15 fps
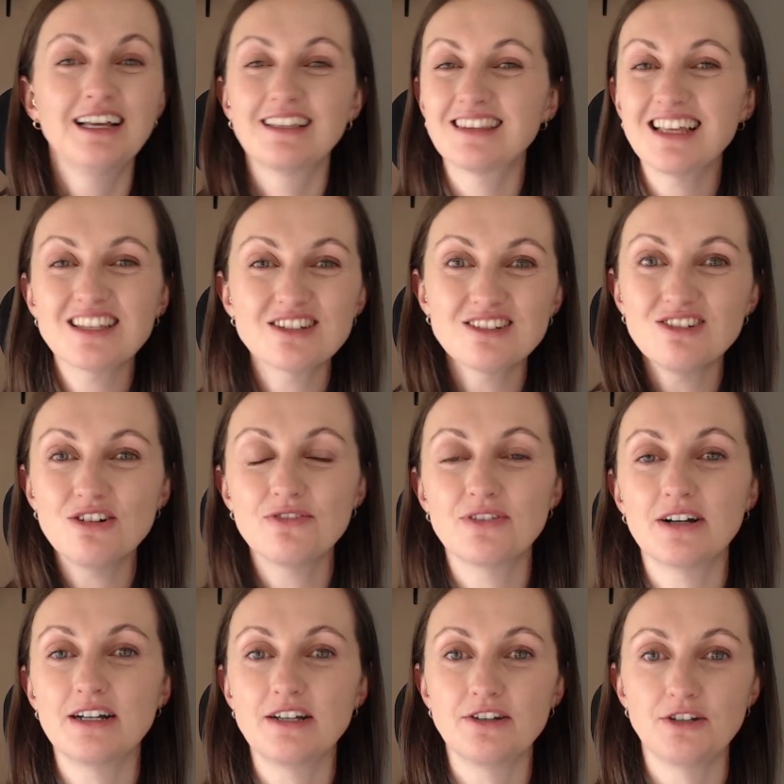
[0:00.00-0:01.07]
That's not a
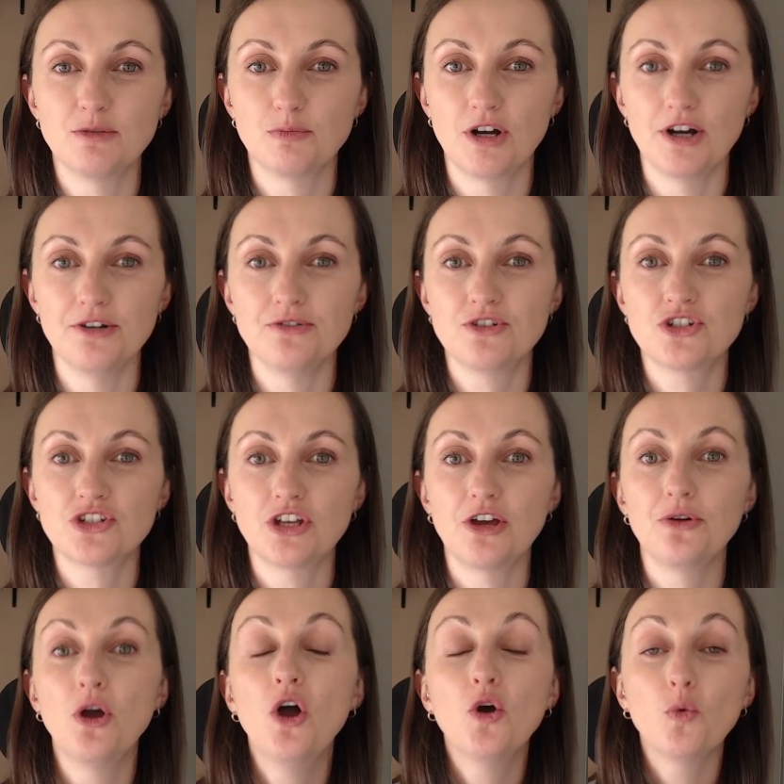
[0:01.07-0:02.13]
very good approach.
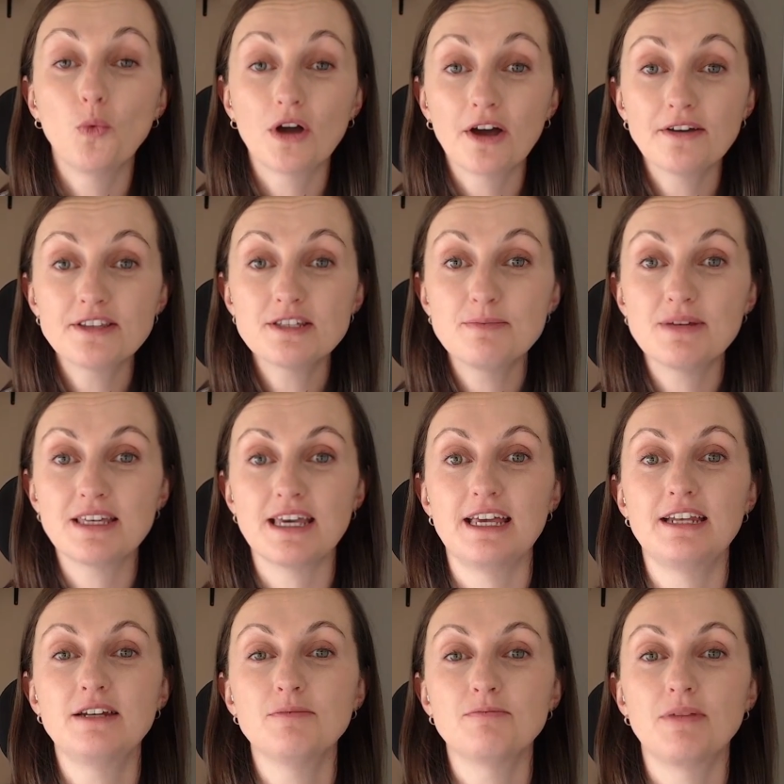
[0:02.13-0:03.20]
So we're going to
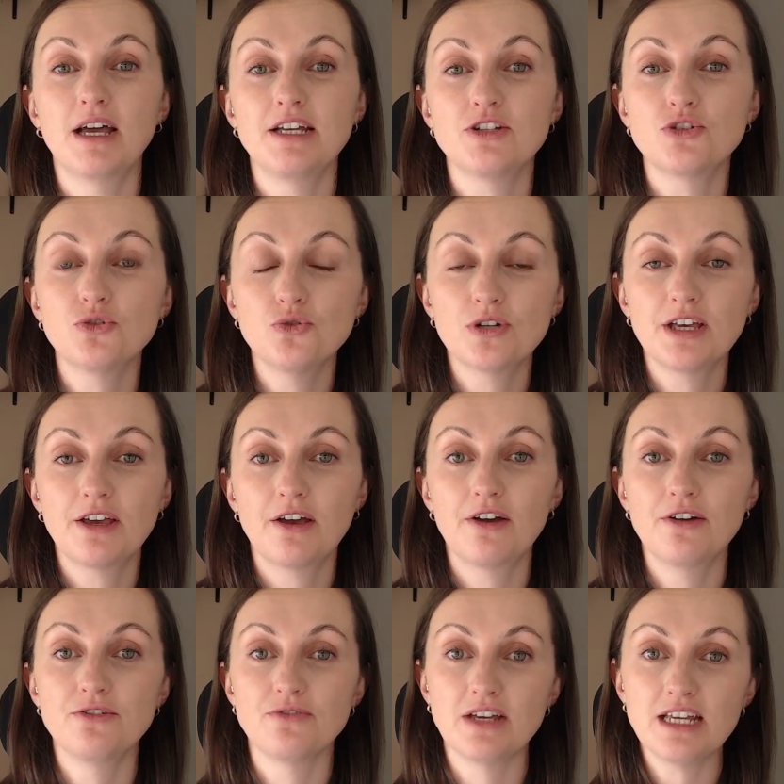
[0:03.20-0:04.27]
begin by talking
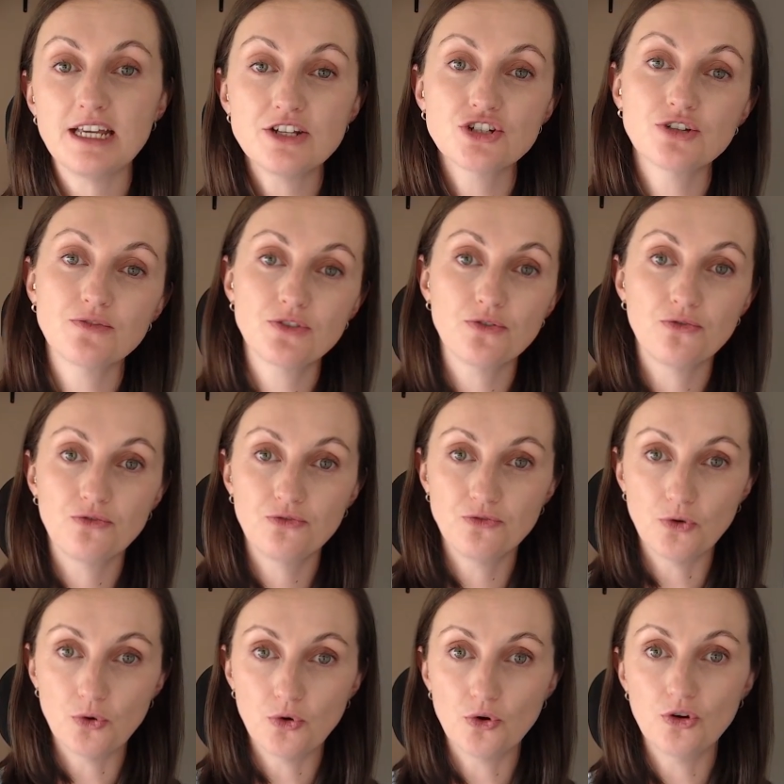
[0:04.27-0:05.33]
over each of the
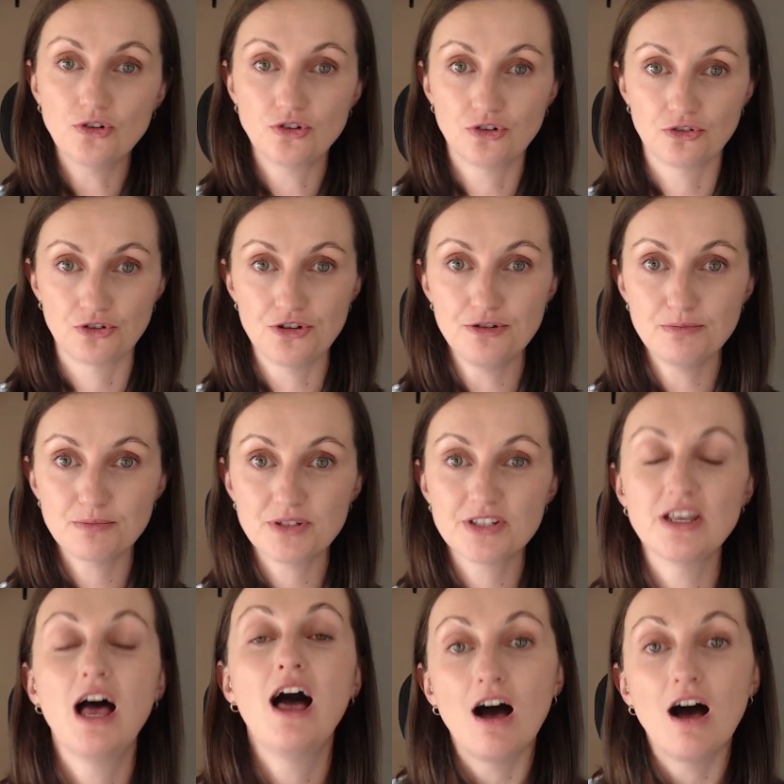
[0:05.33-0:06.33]
4 groups.